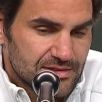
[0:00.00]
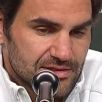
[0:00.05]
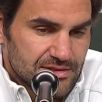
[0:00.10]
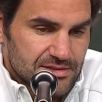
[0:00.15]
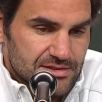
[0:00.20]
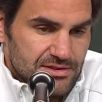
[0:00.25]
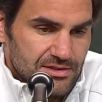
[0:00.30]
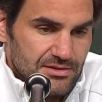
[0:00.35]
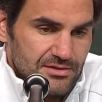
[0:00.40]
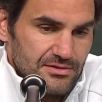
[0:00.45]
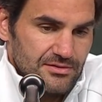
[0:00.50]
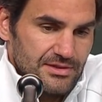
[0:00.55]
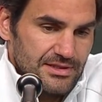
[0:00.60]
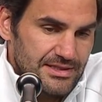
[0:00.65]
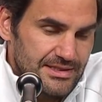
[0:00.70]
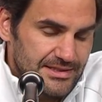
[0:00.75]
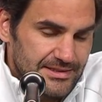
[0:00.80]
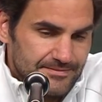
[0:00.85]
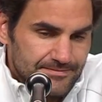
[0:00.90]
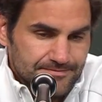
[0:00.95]
So
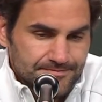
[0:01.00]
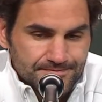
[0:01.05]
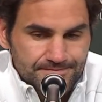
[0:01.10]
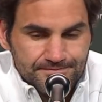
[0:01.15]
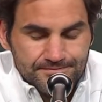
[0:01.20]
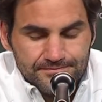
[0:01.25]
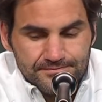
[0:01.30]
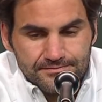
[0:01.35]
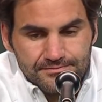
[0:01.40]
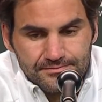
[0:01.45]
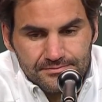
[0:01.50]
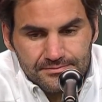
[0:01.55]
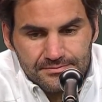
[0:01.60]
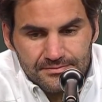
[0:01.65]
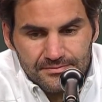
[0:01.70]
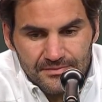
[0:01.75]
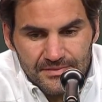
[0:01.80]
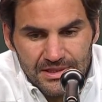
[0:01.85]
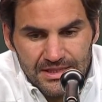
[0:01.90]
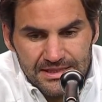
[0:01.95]

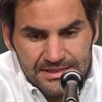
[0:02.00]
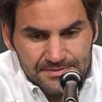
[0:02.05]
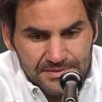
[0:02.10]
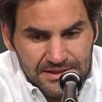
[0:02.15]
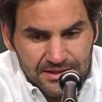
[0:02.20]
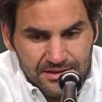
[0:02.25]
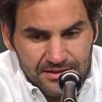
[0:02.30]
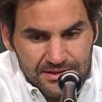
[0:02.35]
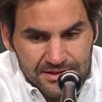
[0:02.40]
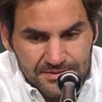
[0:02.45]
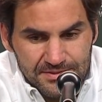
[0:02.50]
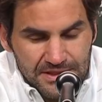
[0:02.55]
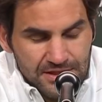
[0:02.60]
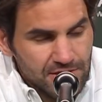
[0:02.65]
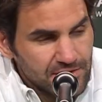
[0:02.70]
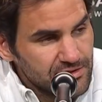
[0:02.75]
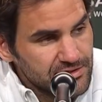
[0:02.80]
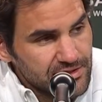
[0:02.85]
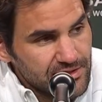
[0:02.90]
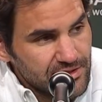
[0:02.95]
it's been
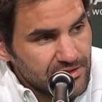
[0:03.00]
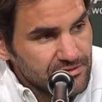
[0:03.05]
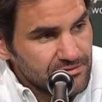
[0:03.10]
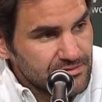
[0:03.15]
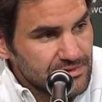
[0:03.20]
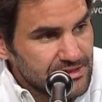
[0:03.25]
good, you know.